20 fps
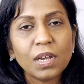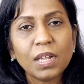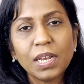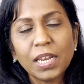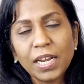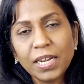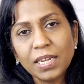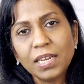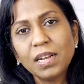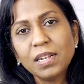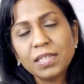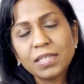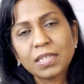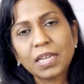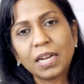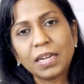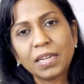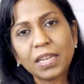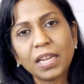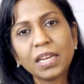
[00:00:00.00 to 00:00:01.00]
Lentils
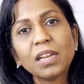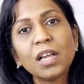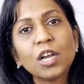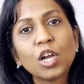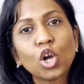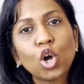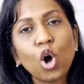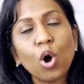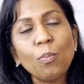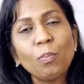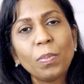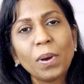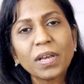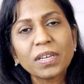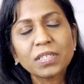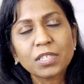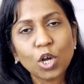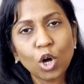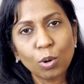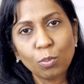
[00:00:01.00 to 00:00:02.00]
contain
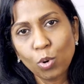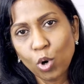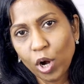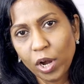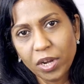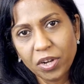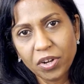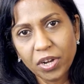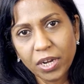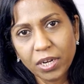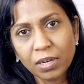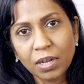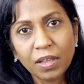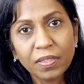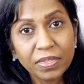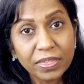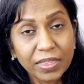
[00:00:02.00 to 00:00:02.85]
complex carbohydrate.